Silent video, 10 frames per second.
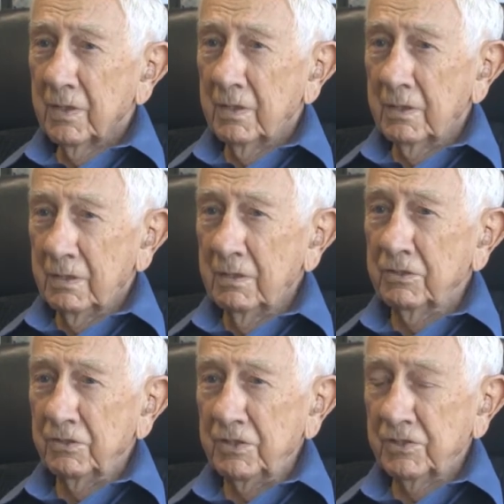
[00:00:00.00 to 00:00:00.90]
Uh,
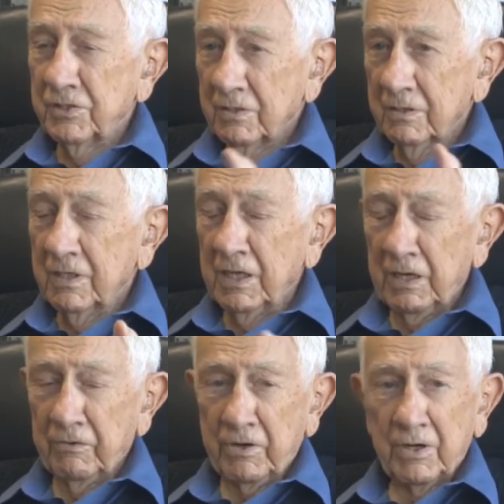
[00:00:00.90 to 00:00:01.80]
into this
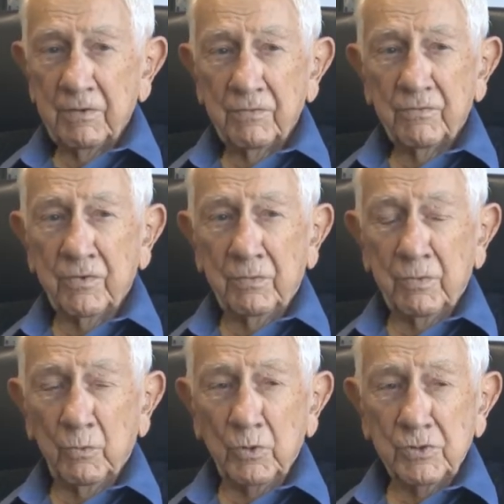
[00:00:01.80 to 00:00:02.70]
clearing from the
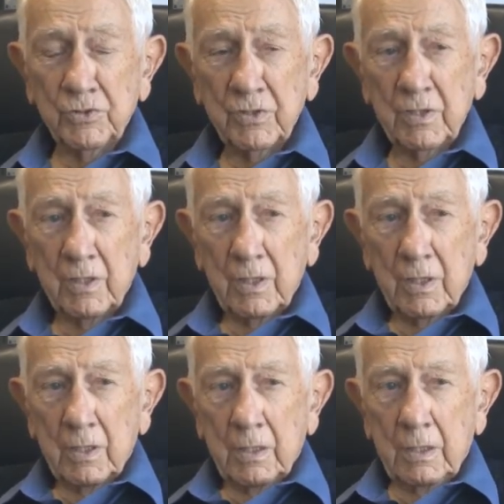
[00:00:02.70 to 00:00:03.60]
woods,
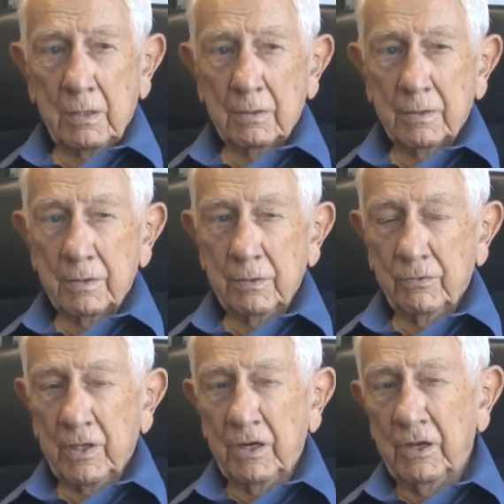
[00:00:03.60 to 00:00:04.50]
and they're
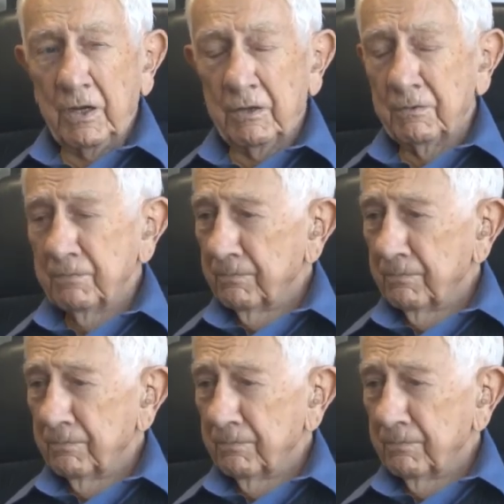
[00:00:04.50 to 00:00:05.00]
running in,